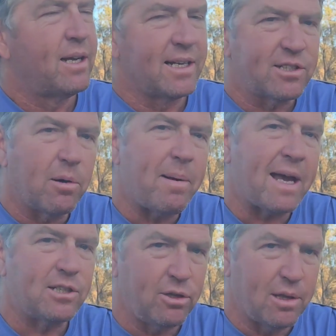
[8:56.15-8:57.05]
Let's go
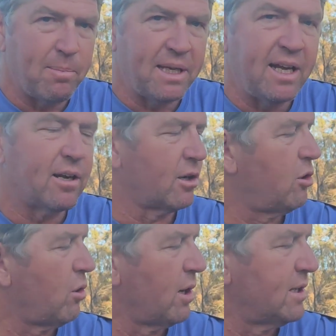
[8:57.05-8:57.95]
back to the beginner
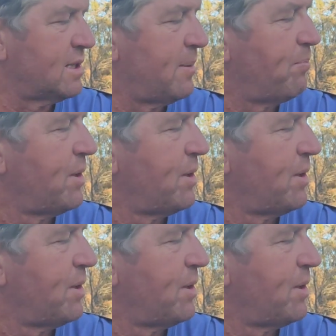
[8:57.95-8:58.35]
chords.